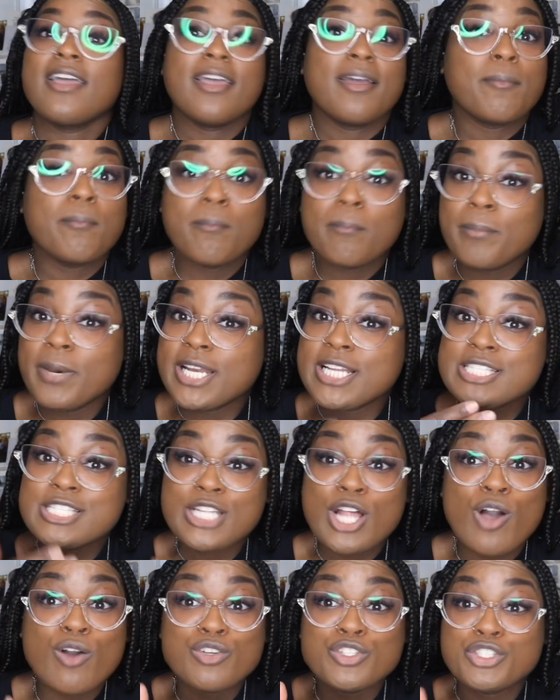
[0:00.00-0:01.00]
But as
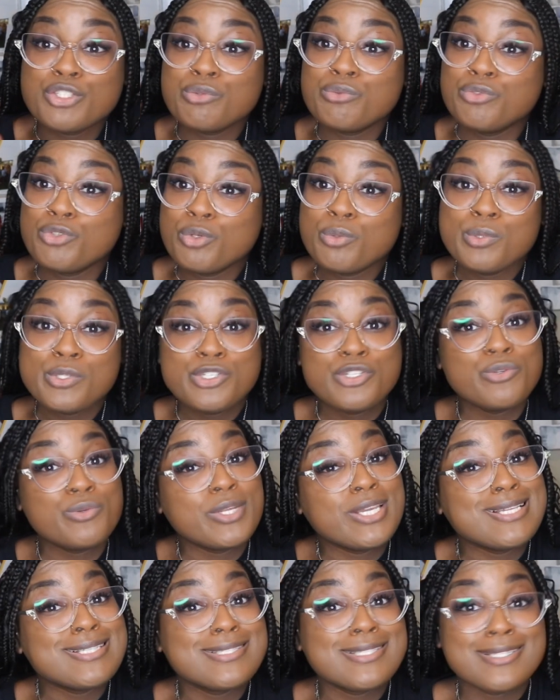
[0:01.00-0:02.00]
long as you do what you
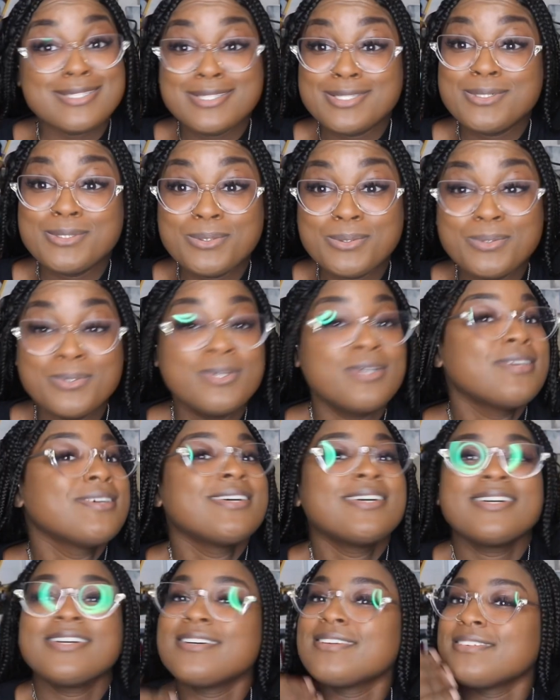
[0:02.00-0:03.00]
need to do
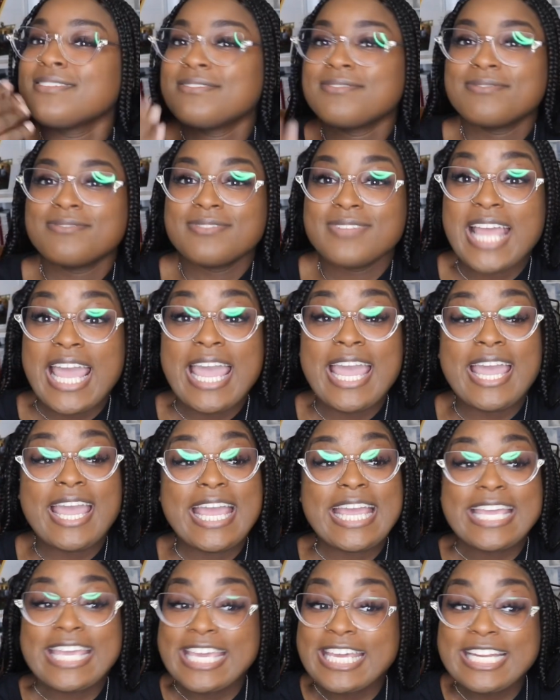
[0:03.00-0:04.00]

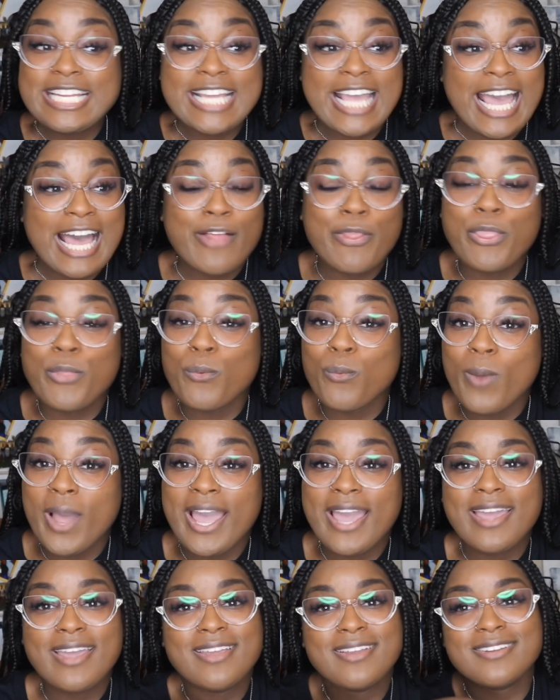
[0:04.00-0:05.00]
and get it out the
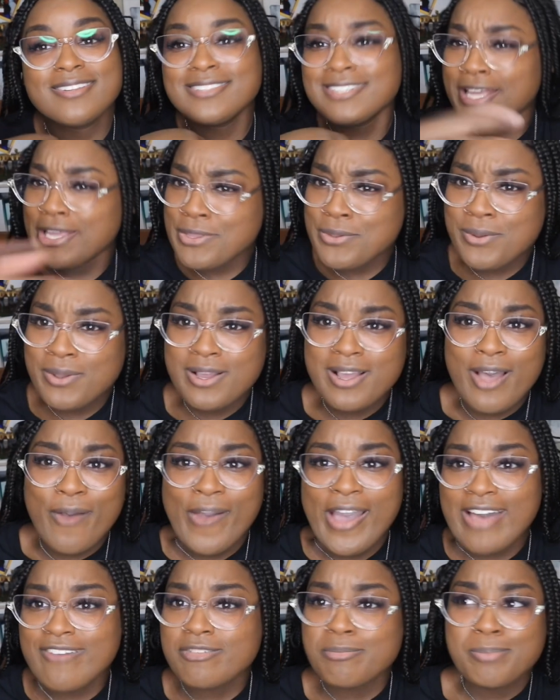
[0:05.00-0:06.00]
way, then you can go
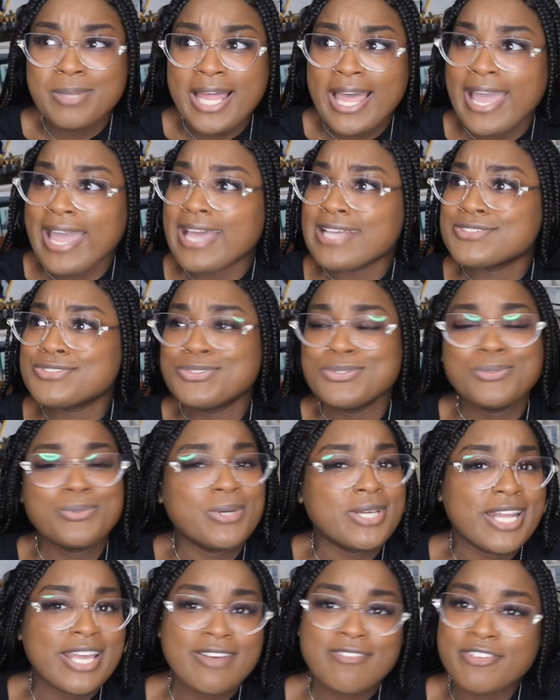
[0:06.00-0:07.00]
have a blast. Do
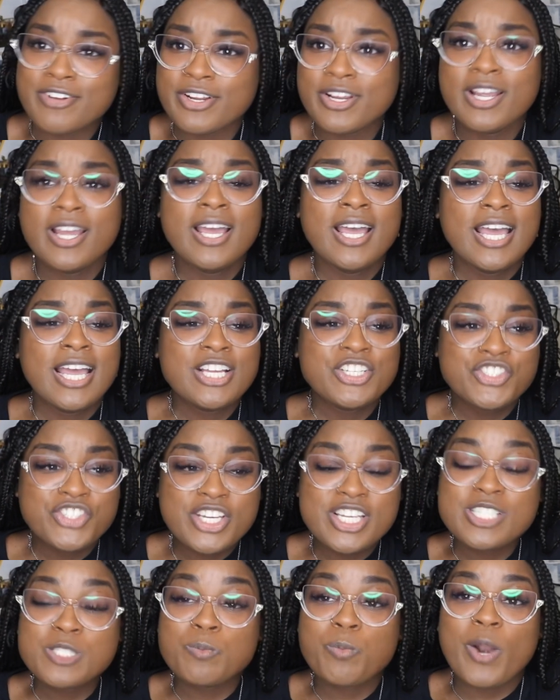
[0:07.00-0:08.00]
whatever.
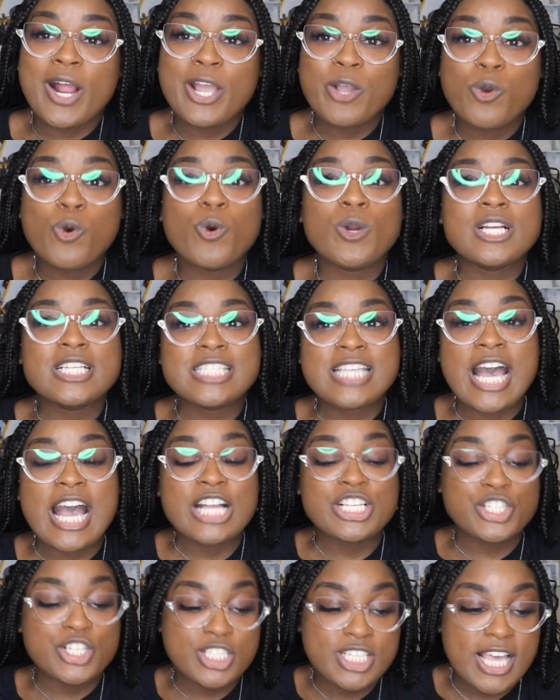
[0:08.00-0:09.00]
Just
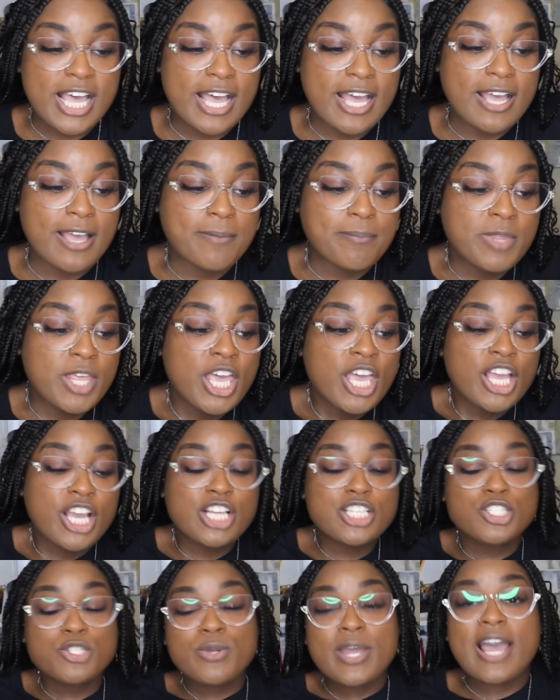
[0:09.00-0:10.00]
prioritize your time.
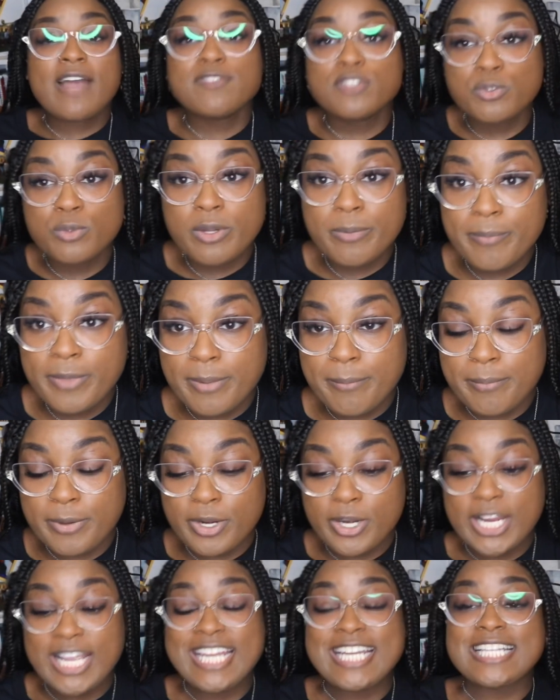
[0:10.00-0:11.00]
Because you have to
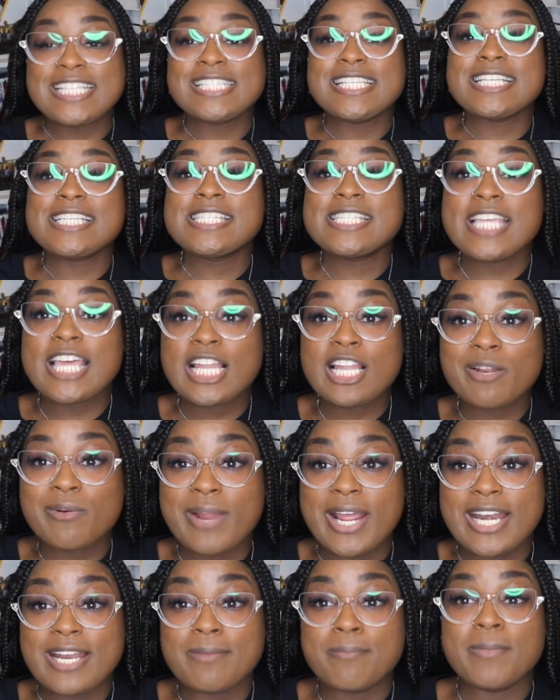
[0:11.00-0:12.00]
remember, it is
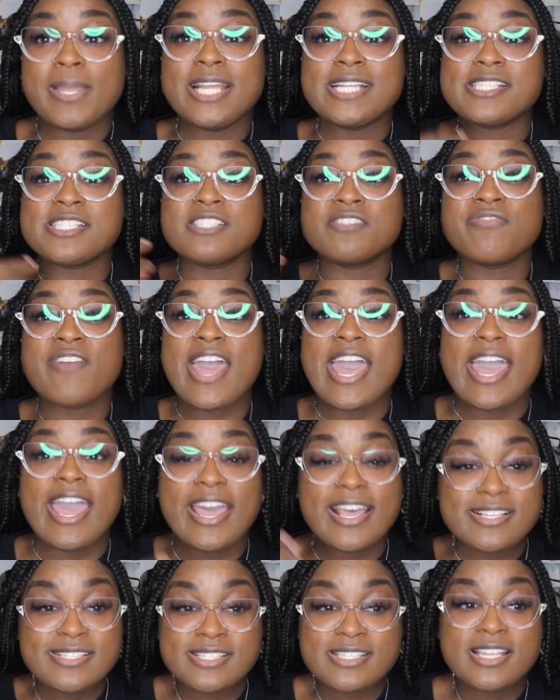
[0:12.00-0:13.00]
accelerated. It means it's
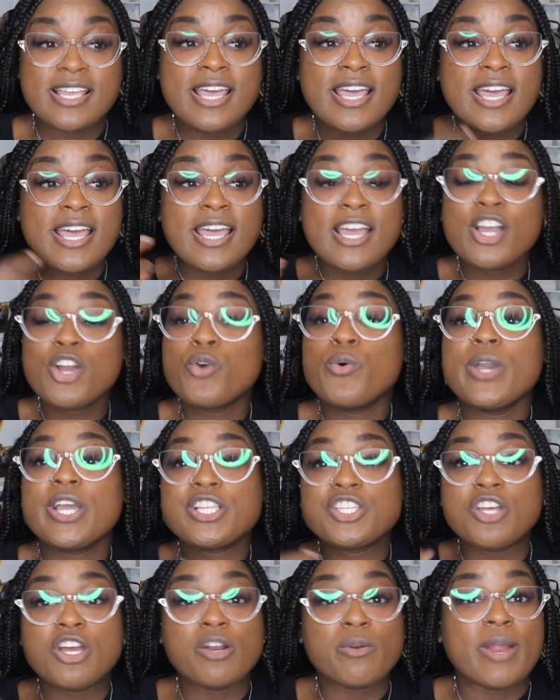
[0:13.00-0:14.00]
fast. Quick
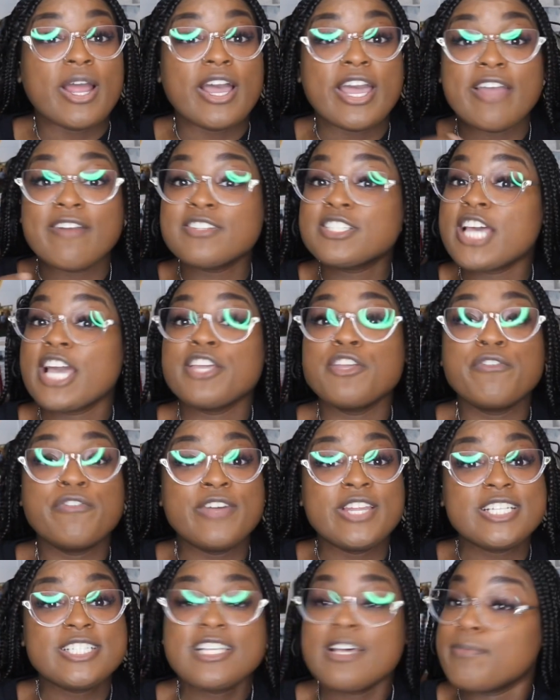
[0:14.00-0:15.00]
turnaround. Every time you
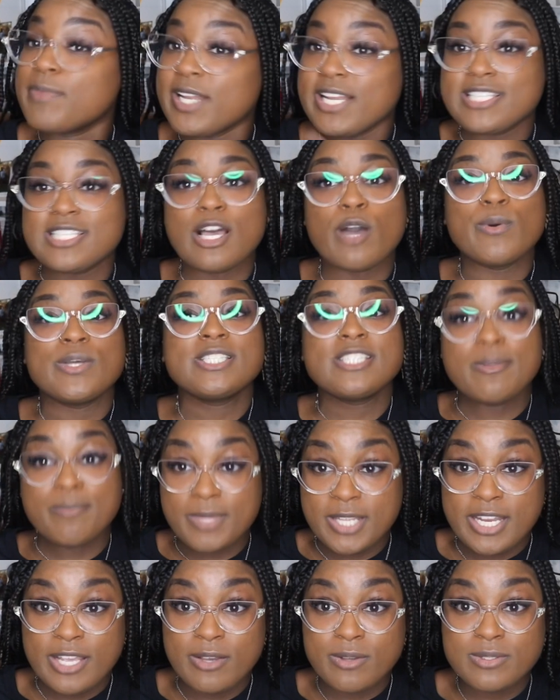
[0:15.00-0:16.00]
finish something, there's always
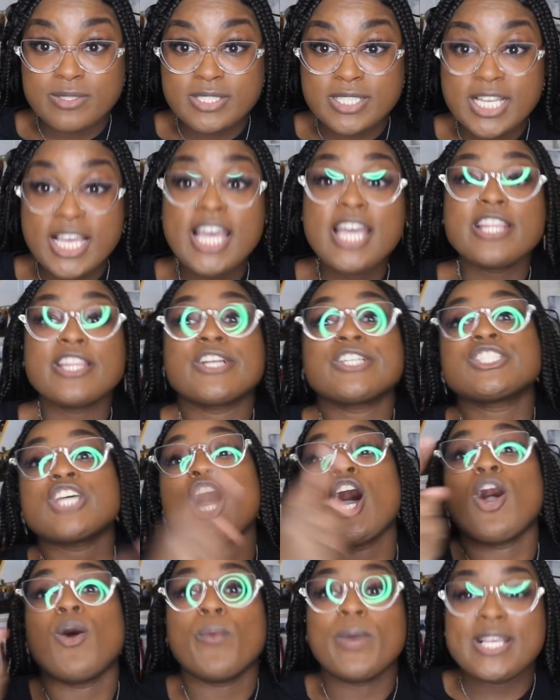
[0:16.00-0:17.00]
something else. There's
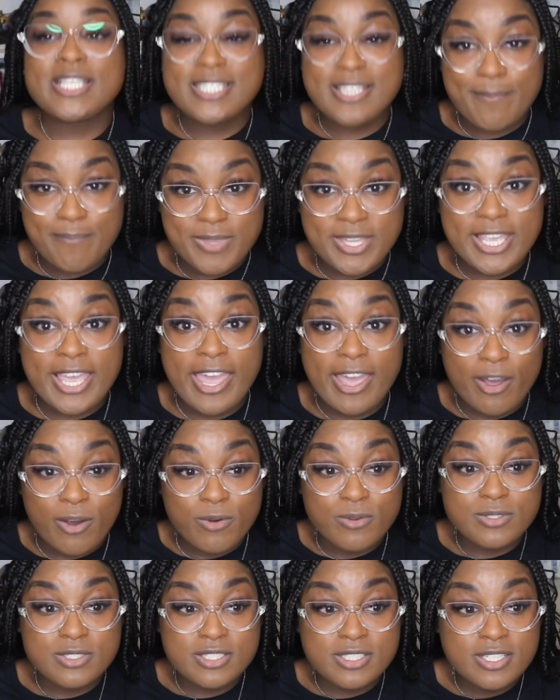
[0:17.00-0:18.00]
always something
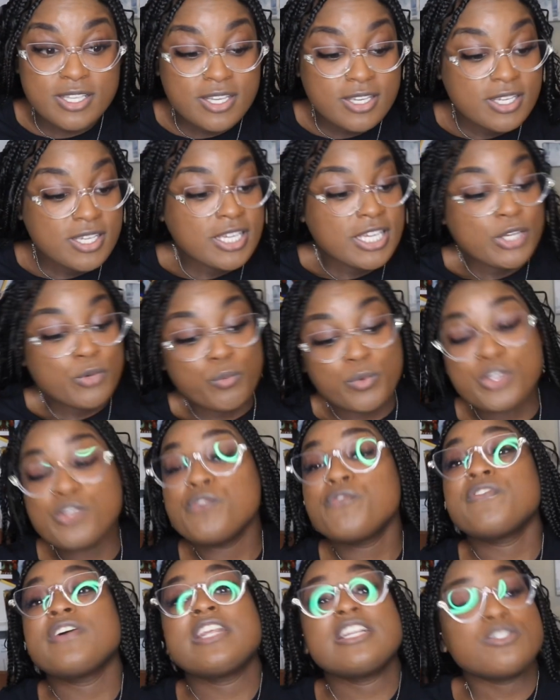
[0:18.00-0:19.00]
else. When you
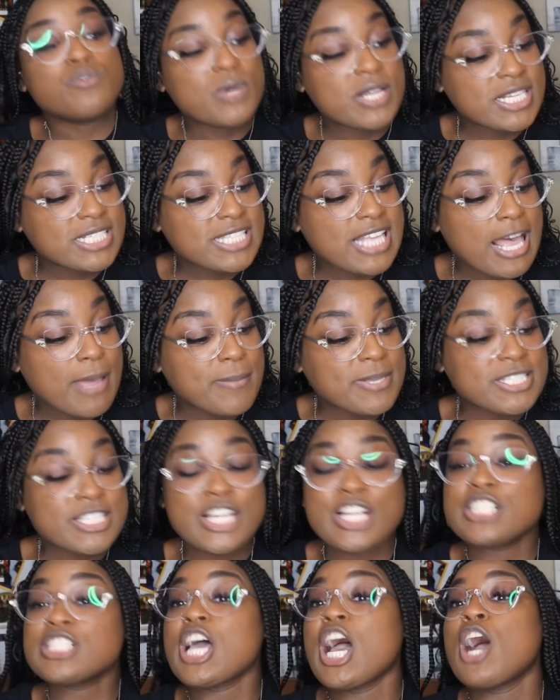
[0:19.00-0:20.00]
finish one assignment,
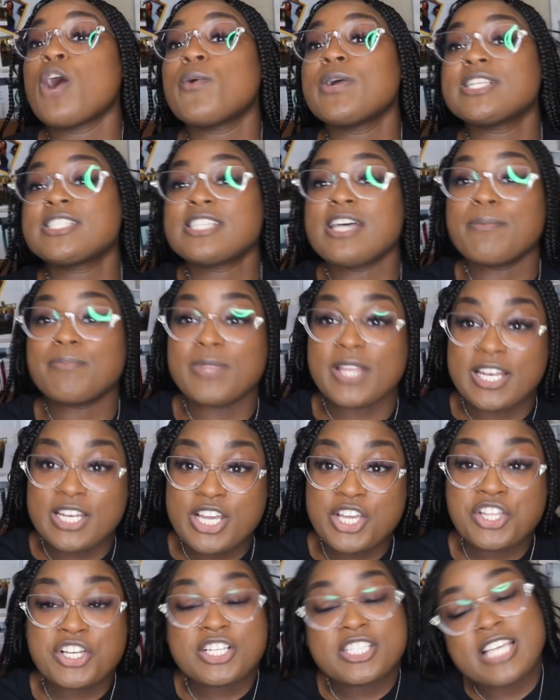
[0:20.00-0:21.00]
there's always
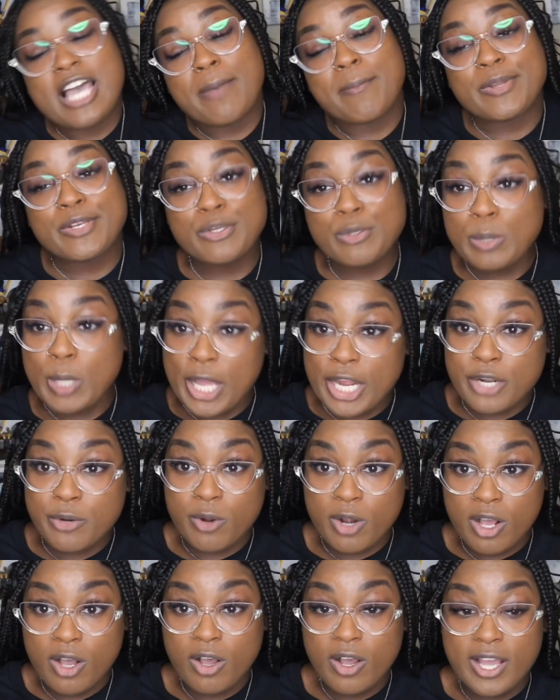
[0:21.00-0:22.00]
another assignment due later
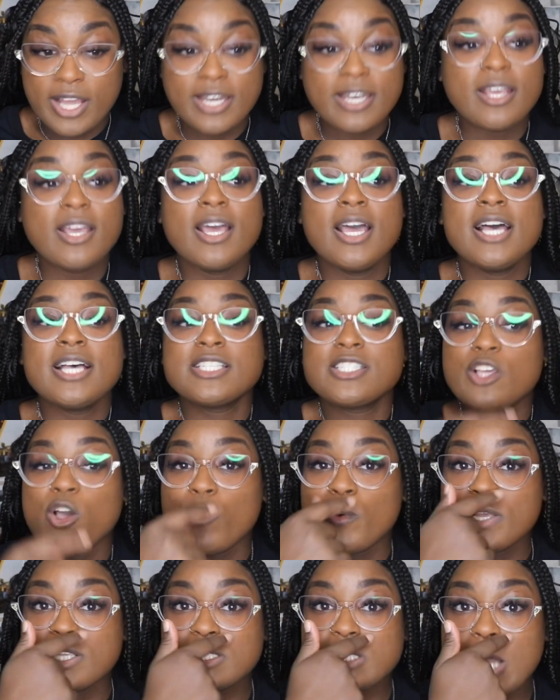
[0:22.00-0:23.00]
on. So
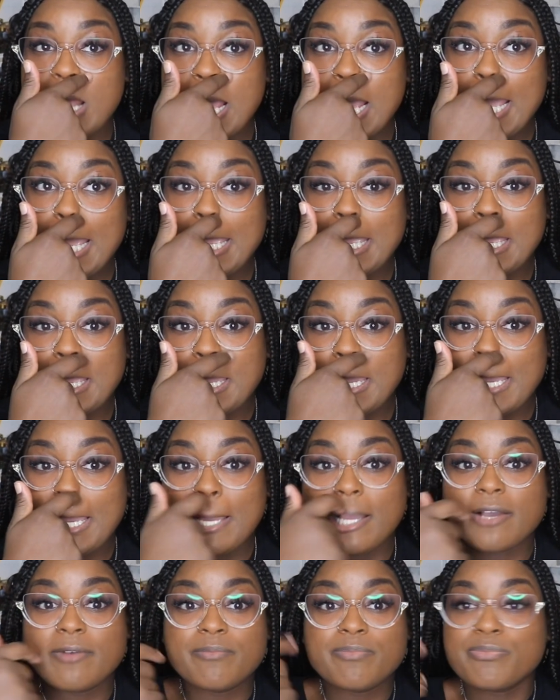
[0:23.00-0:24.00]
it's like
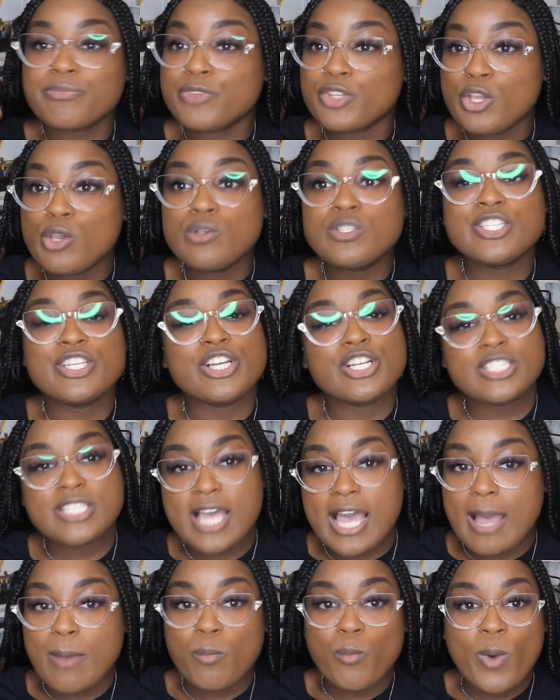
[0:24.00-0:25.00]
using your
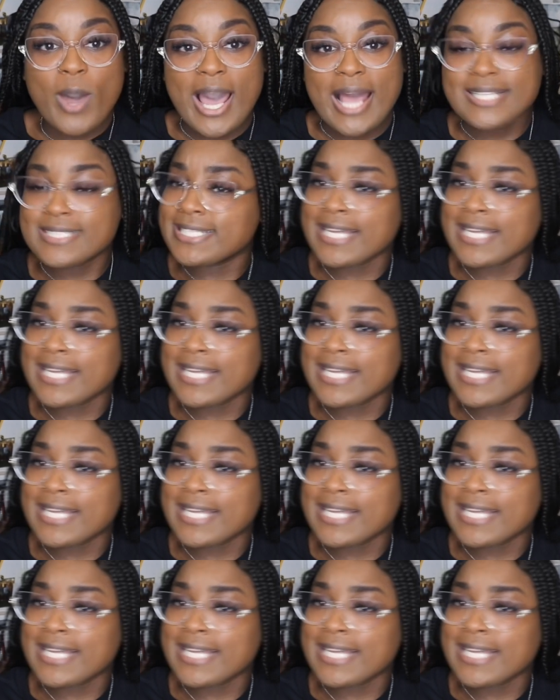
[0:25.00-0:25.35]
time wise.